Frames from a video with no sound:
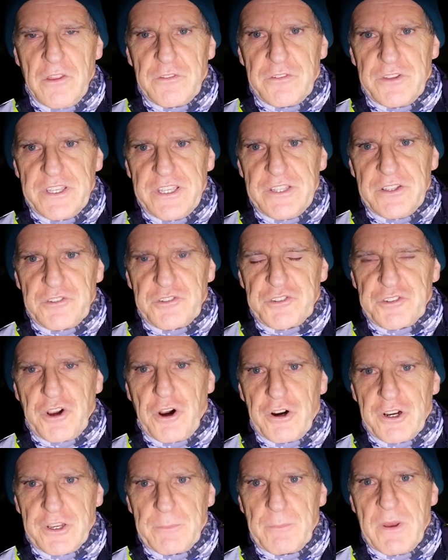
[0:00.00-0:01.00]
the
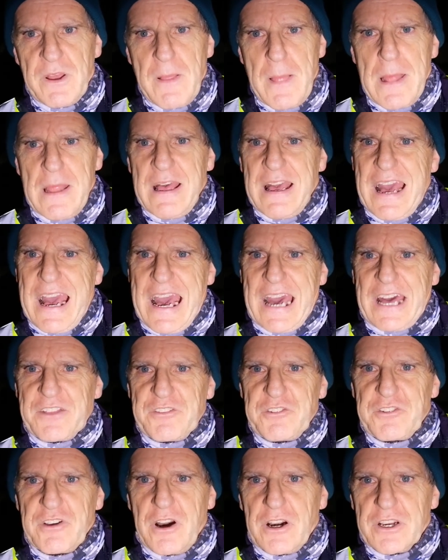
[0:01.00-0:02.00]
time
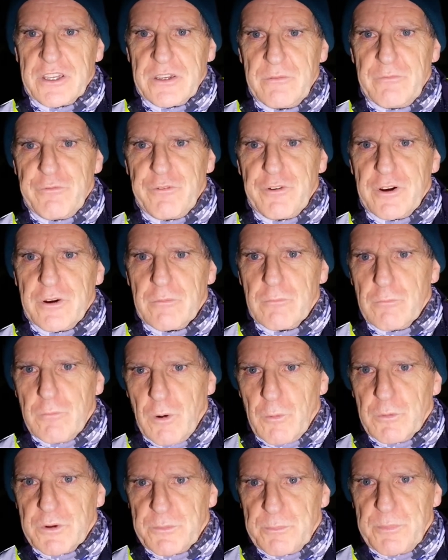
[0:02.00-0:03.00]
and I convert
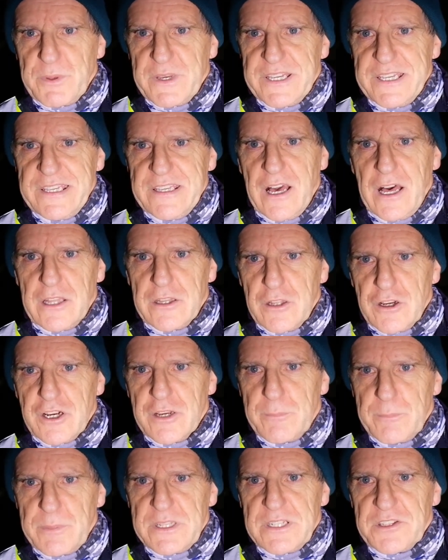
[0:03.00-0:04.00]
what would be a
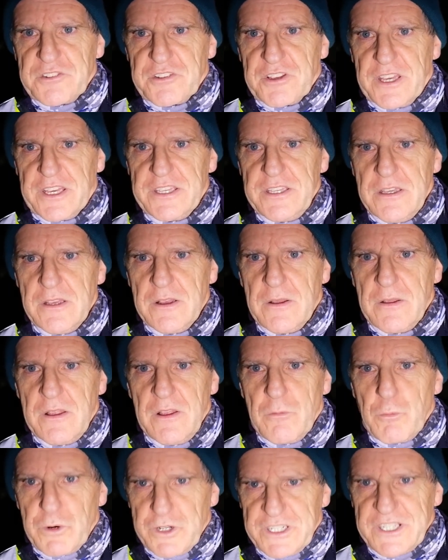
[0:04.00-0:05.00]
liability
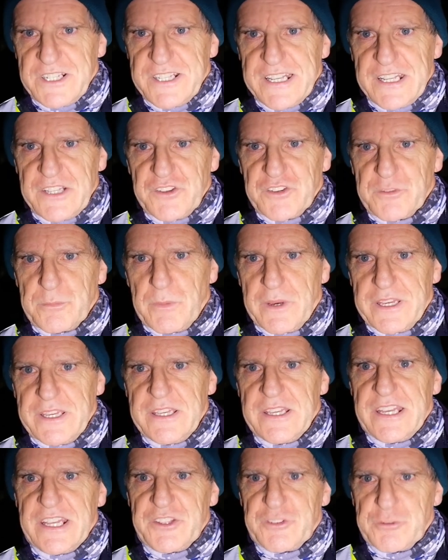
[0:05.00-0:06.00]
working against me
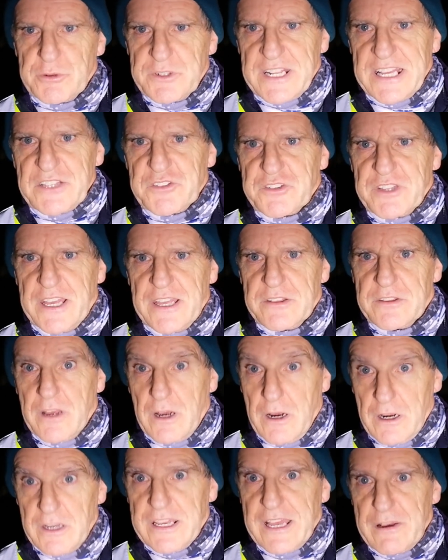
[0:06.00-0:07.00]
into an asset that
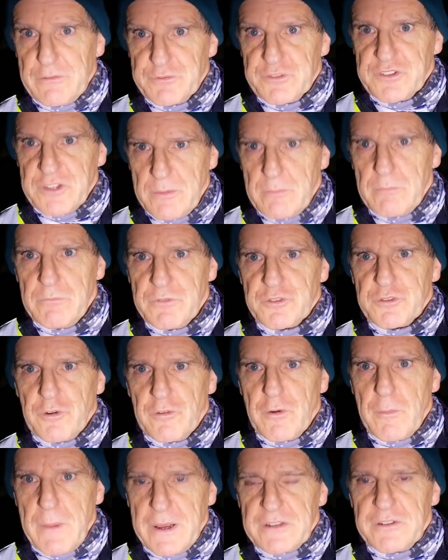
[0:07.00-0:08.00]
I have some sort
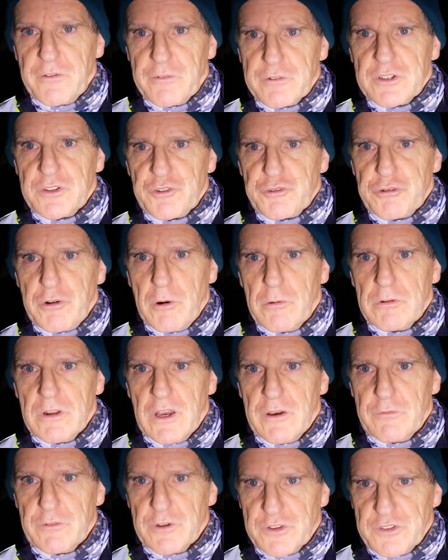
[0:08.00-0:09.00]
of amount of control
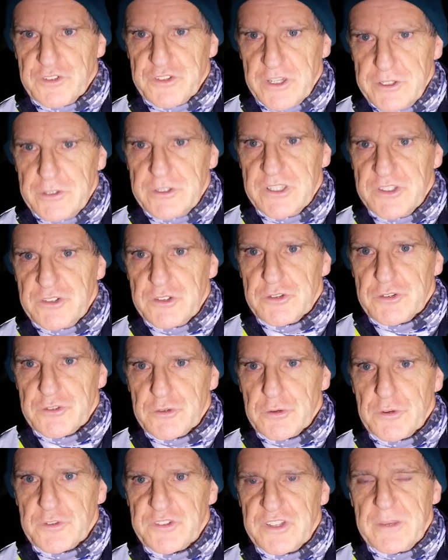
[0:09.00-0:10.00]
over. So you can just
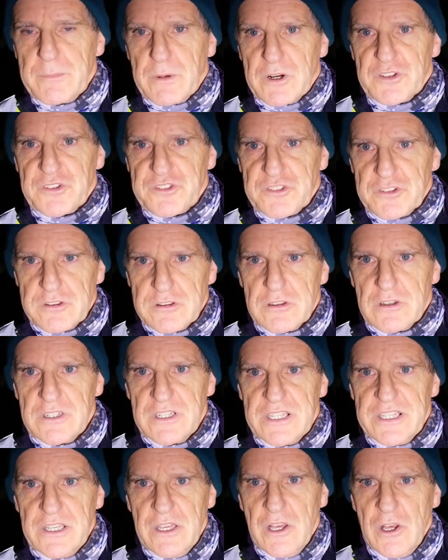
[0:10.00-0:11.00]
sort of see by
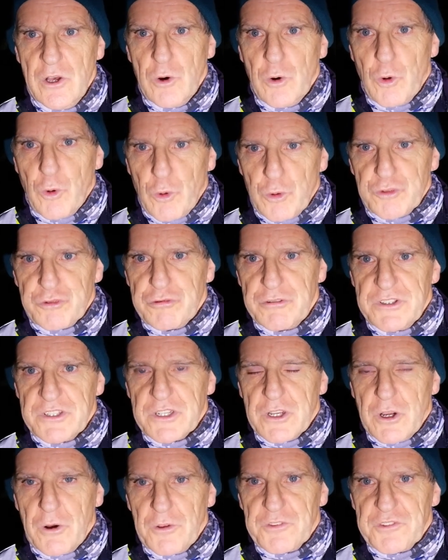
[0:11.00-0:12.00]
slightly altering the
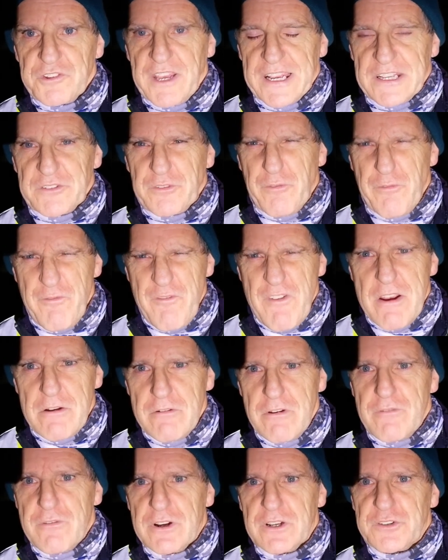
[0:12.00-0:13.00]
context
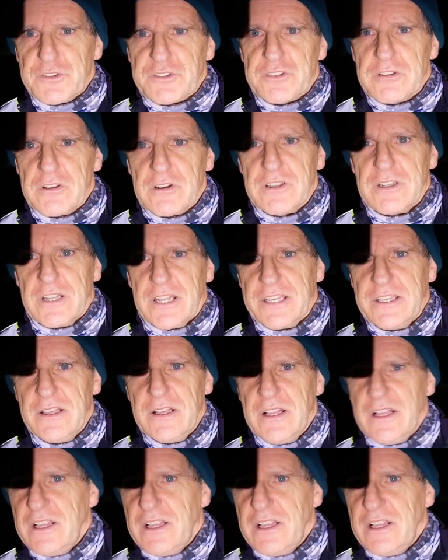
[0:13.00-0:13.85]
very, very slightly,